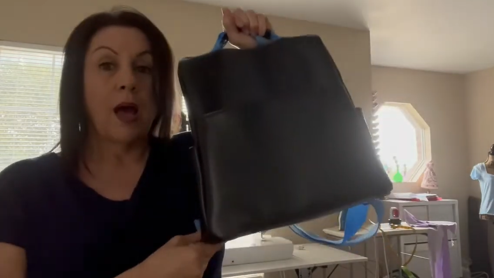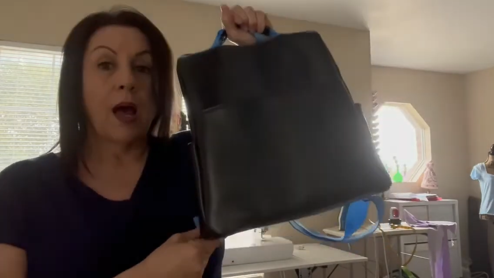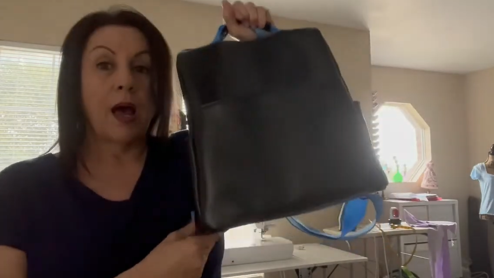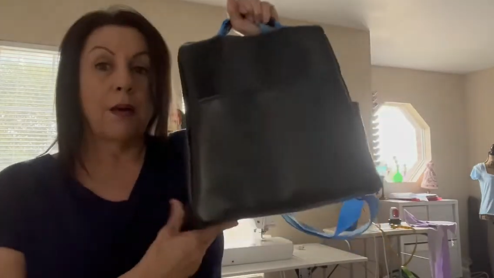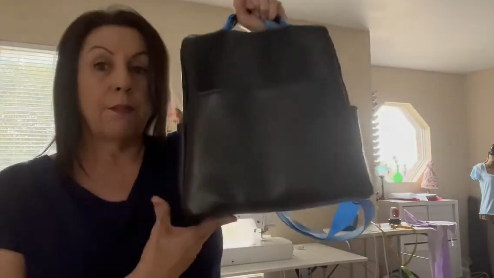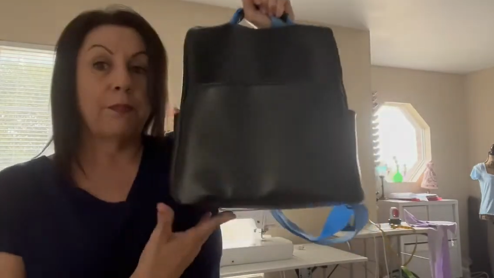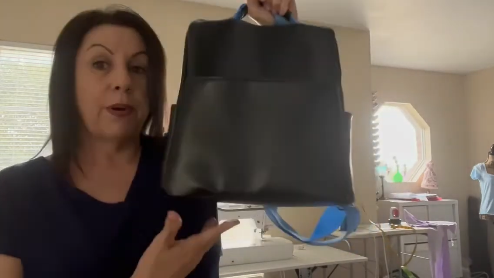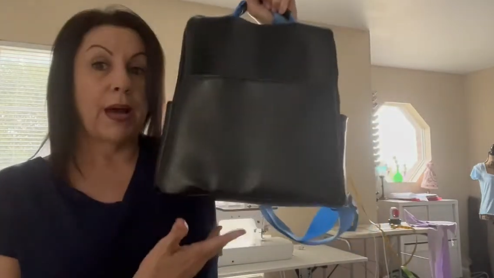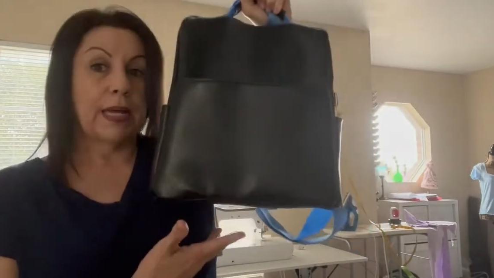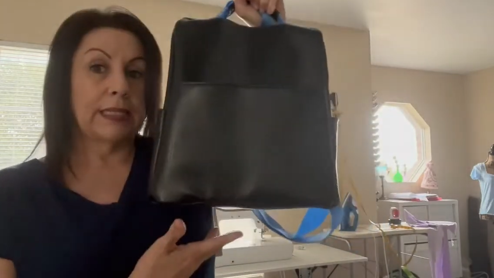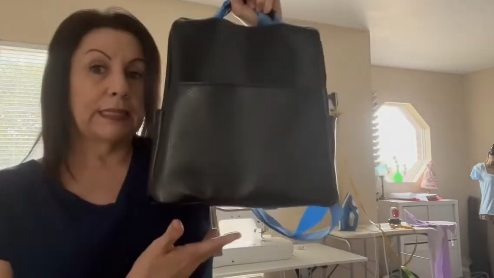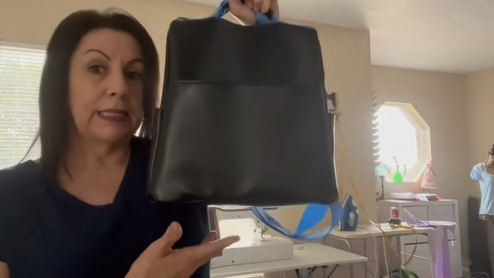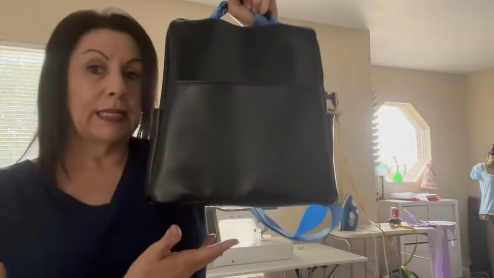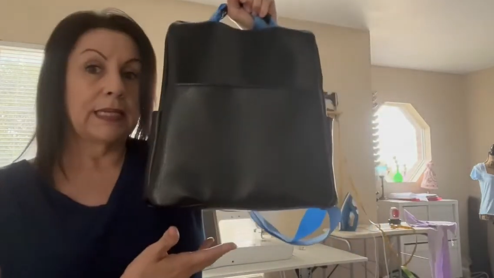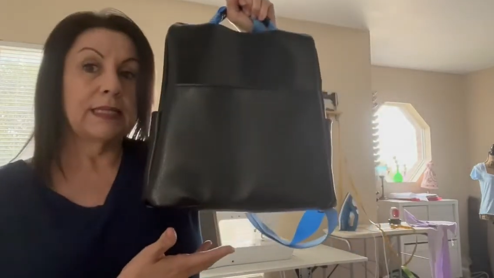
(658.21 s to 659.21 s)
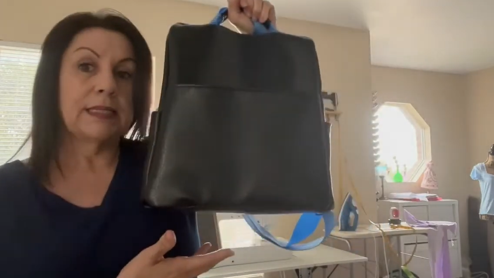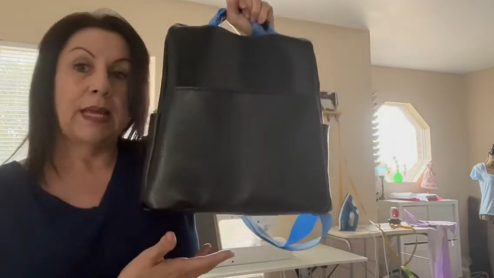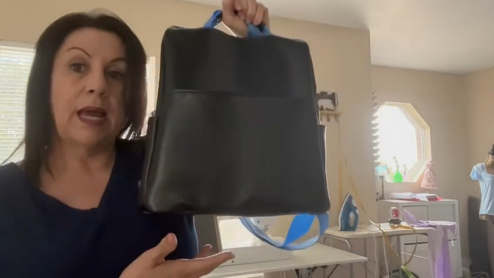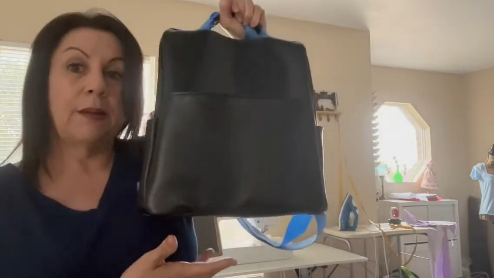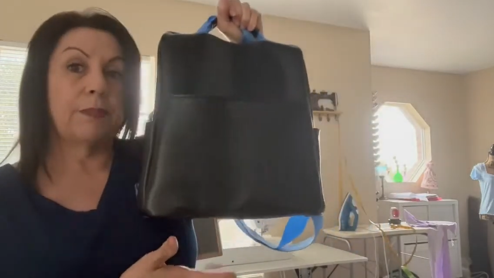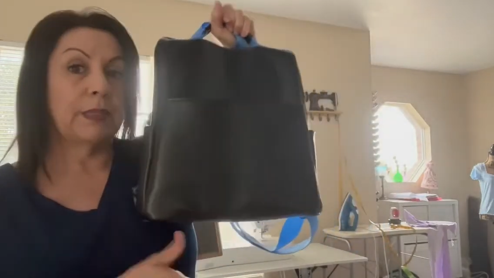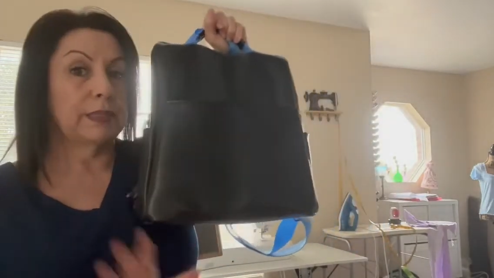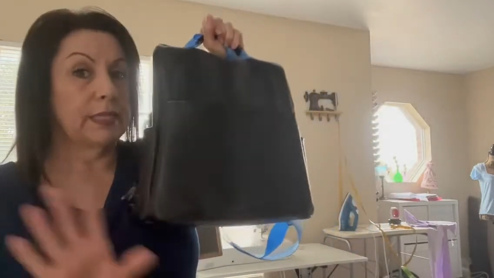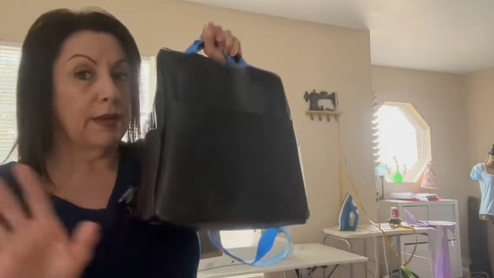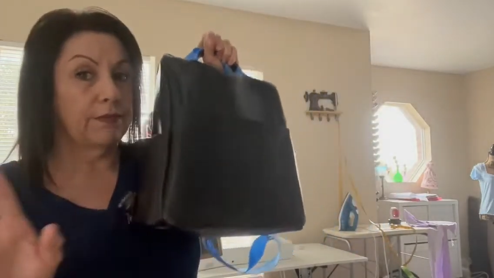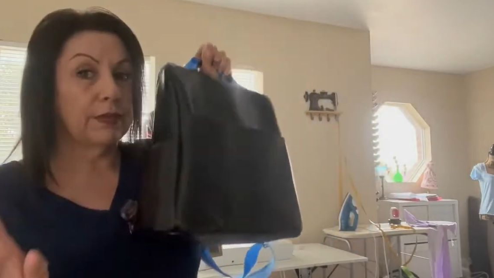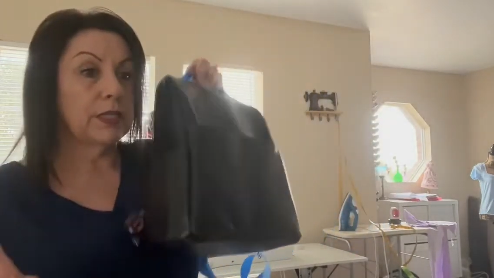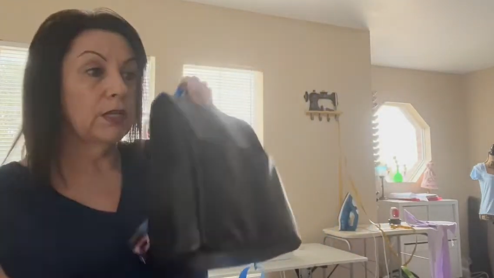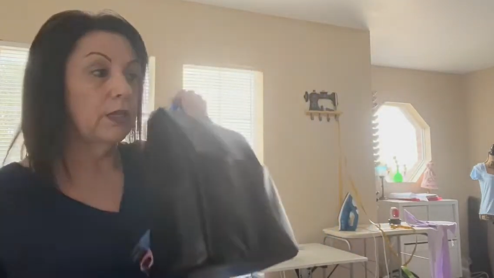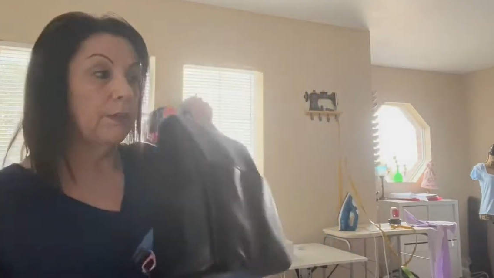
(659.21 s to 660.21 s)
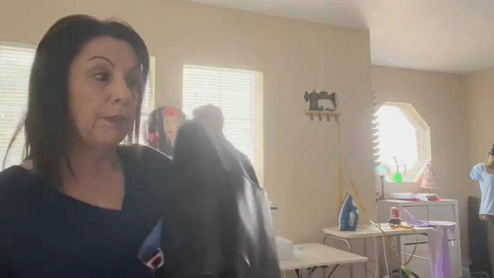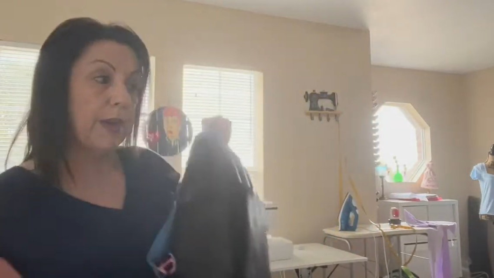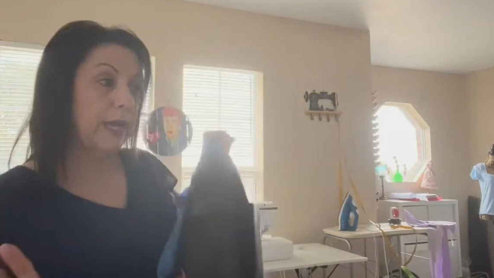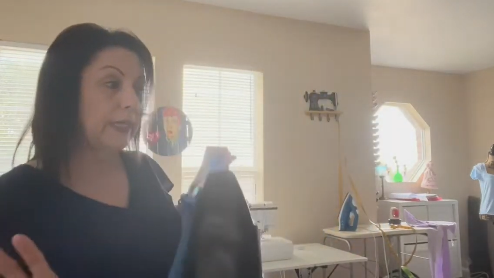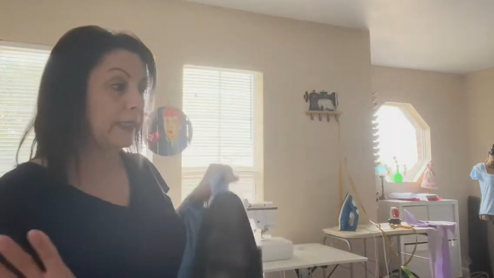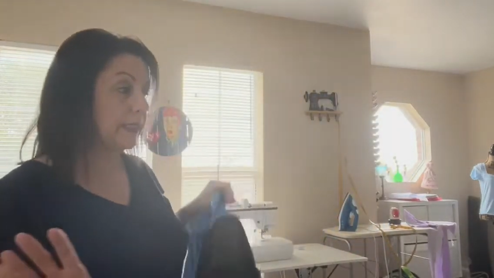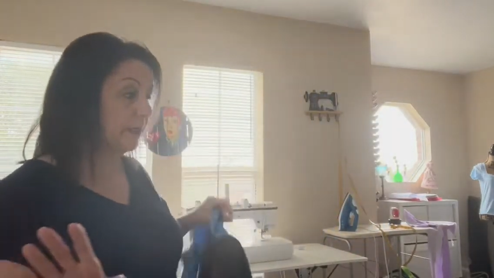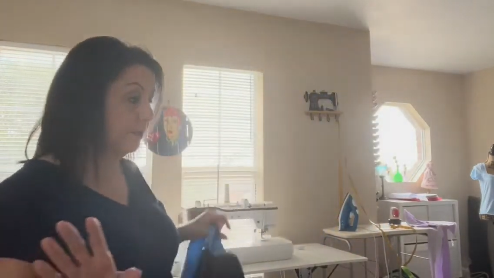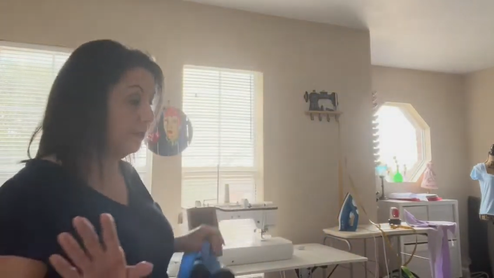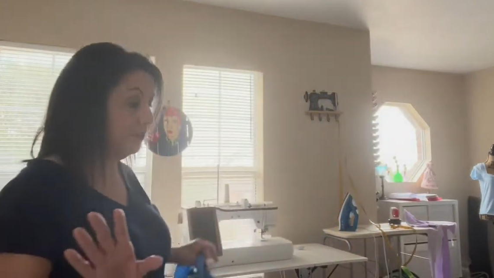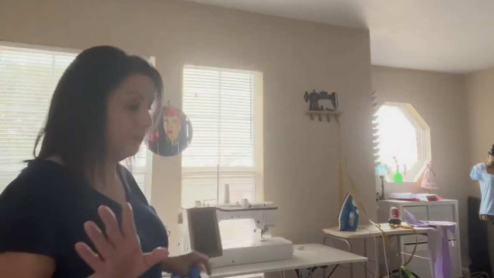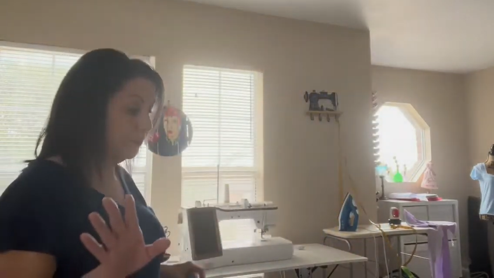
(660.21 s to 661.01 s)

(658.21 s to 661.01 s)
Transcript: bind the inside, but definitely going to bind them.